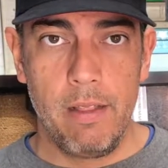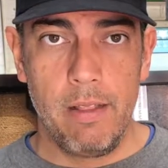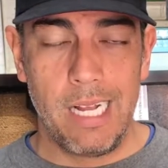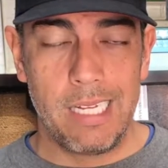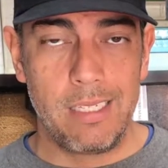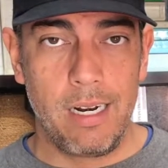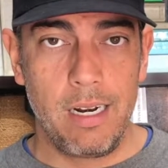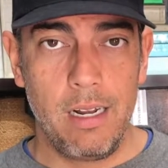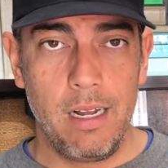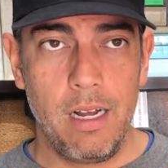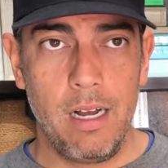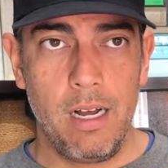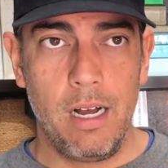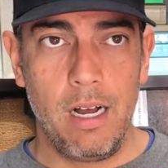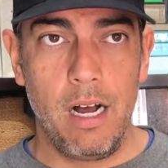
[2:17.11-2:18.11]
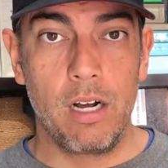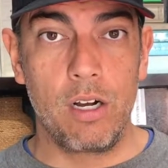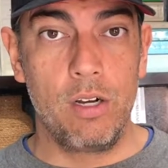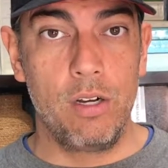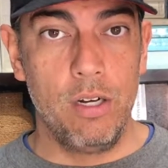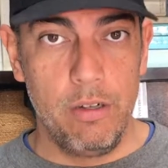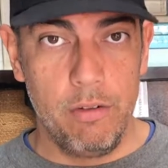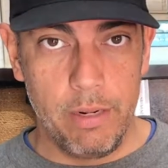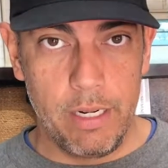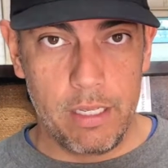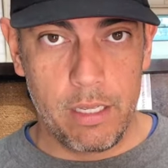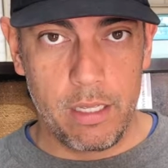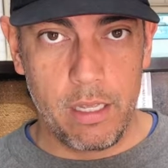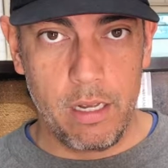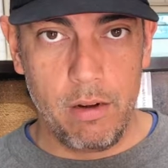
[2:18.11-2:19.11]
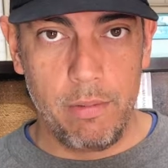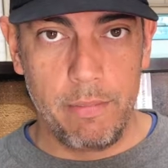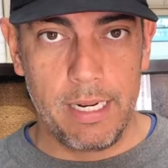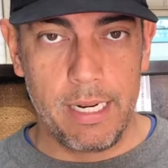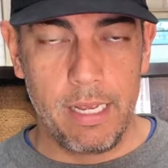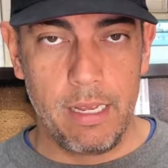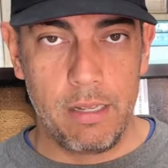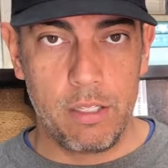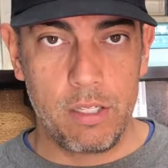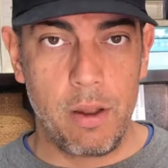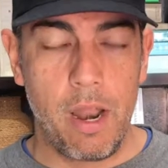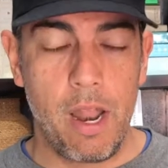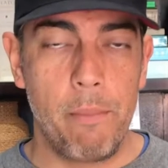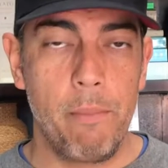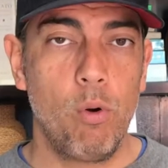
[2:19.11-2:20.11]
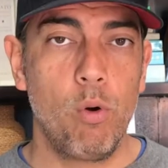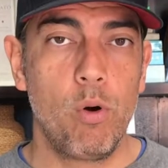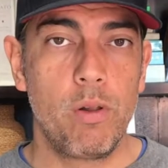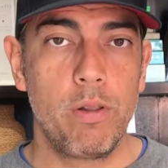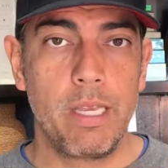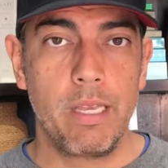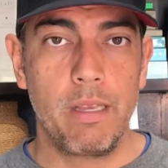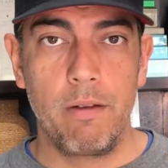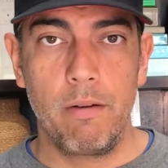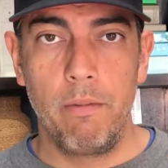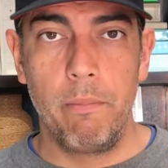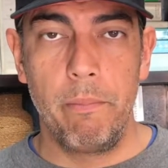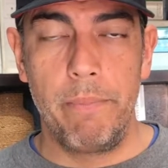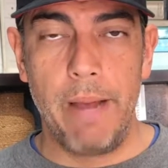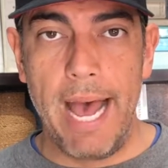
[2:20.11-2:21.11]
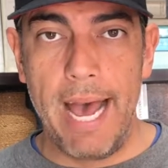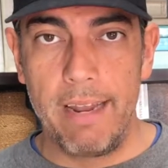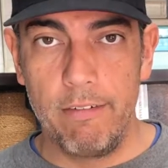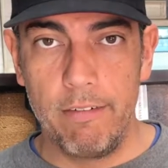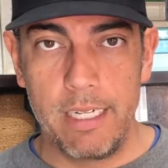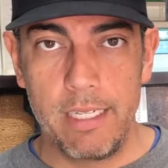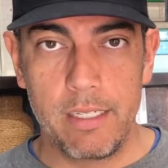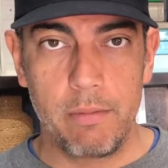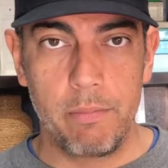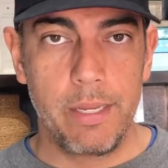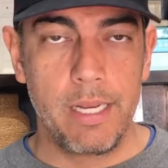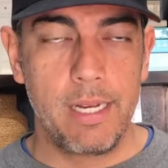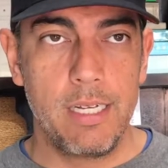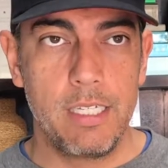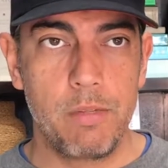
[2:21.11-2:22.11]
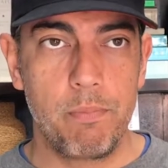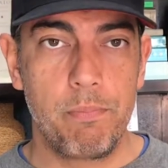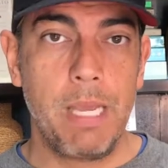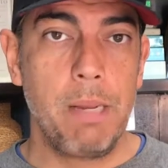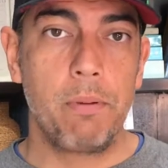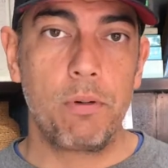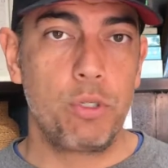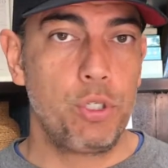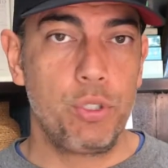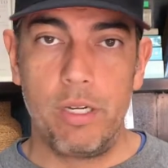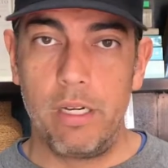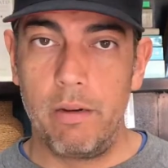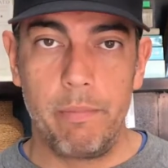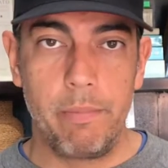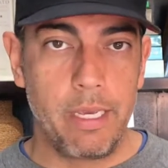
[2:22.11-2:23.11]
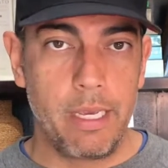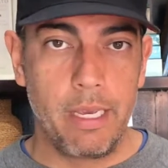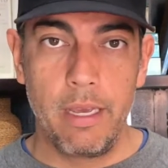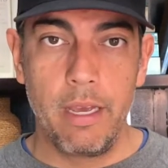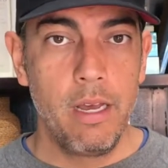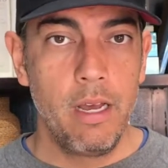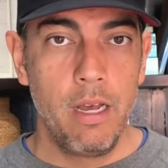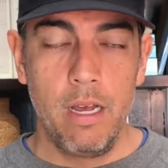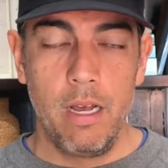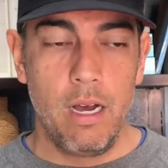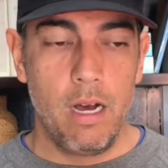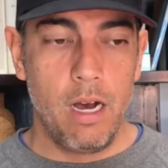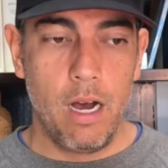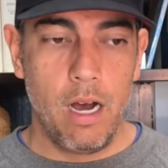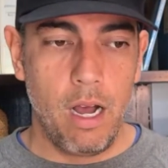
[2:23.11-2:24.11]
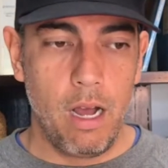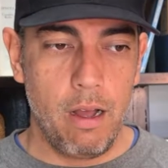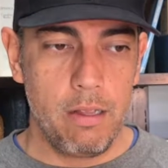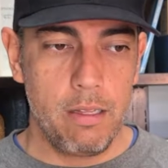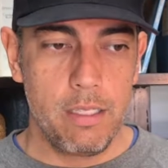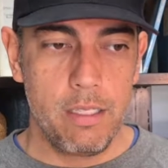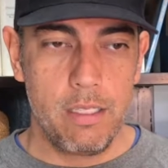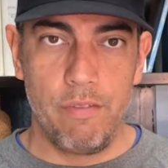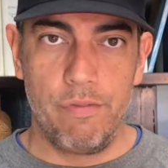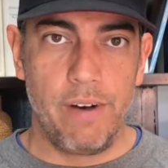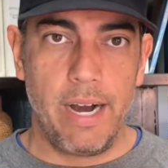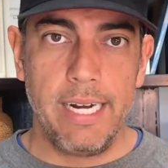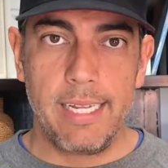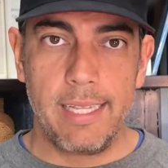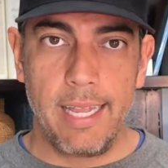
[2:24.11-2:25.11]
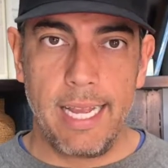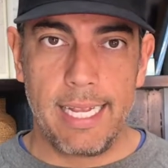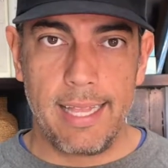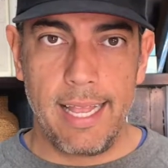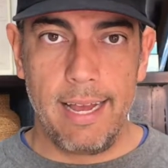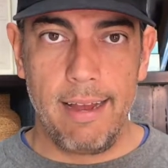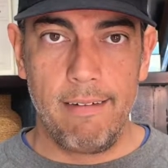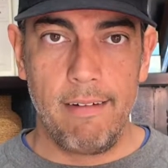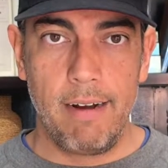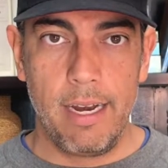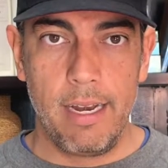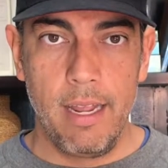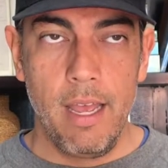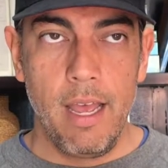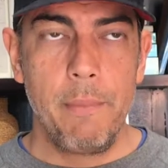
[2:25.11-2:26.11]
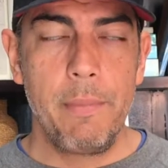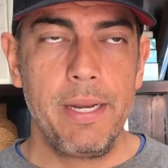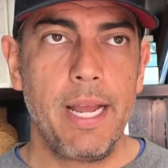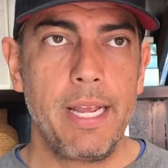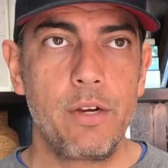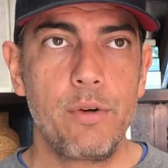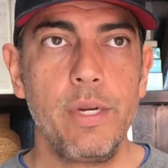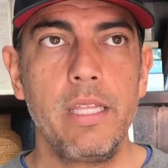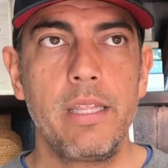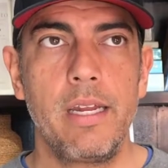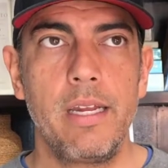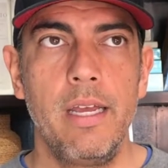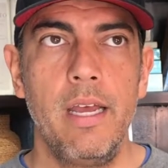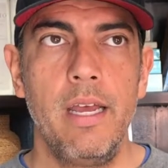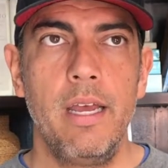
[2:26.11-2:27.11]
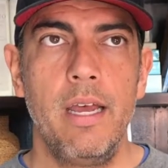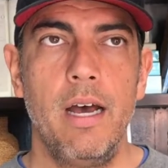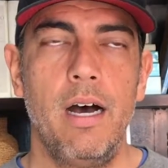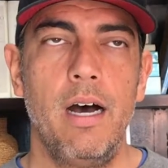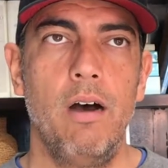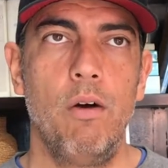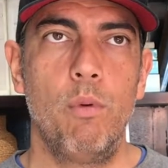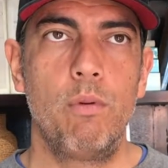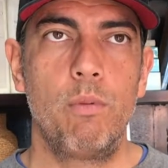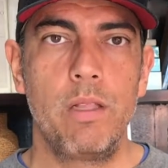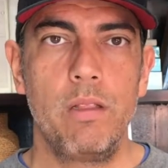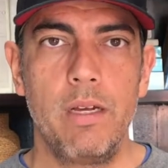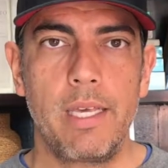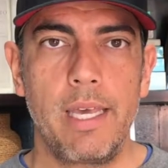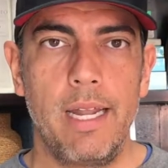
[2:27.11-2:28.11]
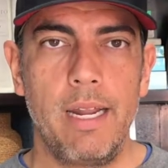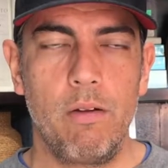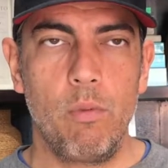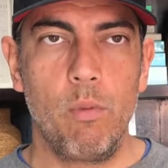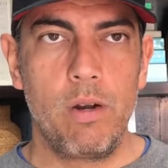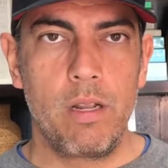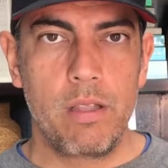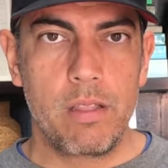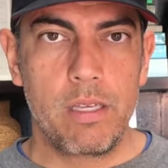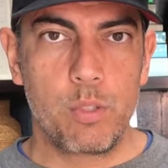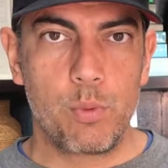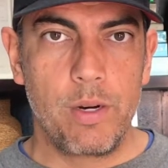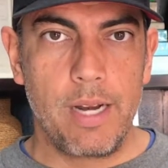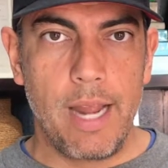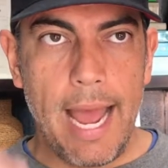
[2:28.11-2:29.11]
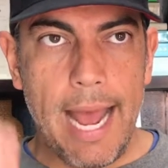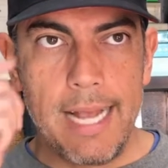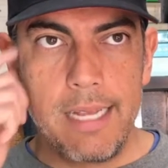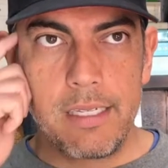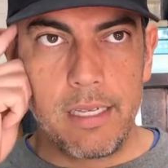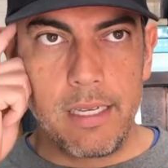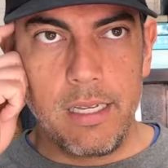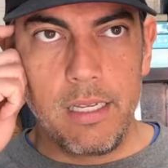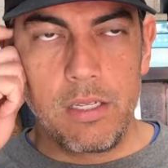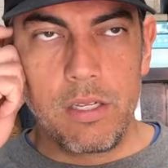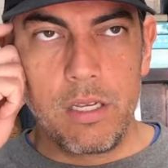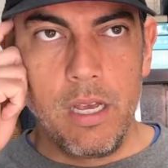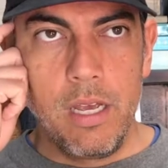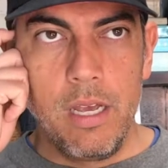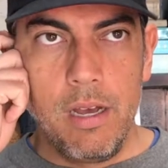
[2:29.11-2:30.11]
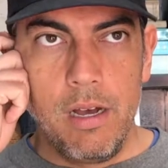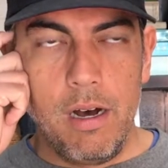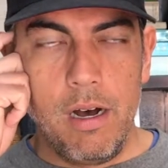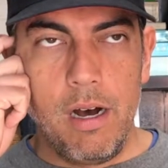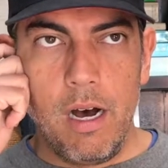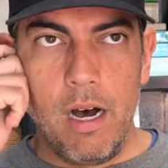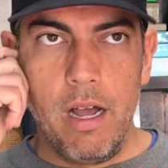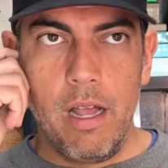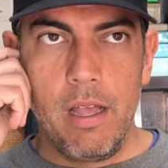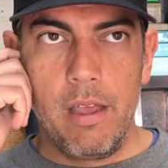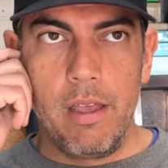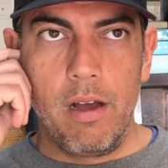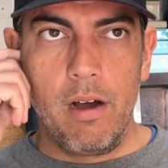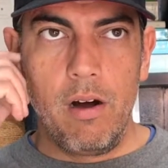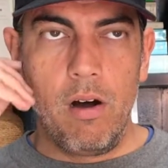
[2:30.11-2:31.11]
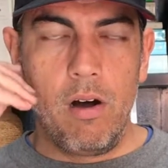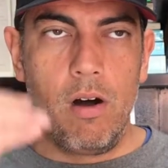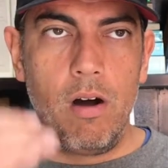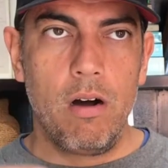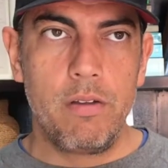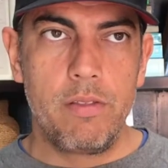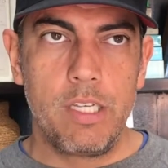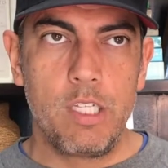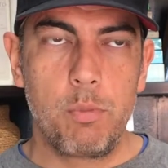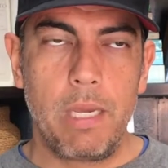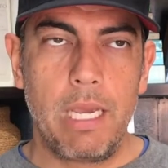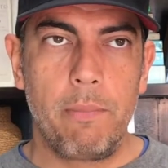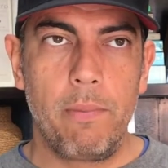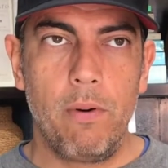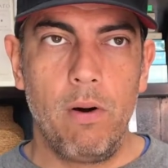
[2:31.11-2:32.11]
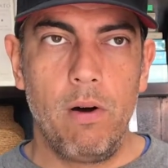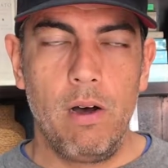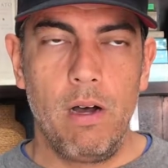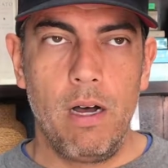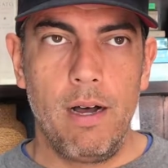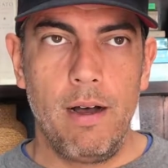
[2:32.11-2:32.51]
It's not a good reason, though. I mean, it's a morally bad reason, because people shouldn't be divided like that, right? I mean, I agree that when we look at it, one of the things we're going to ask is, are these people,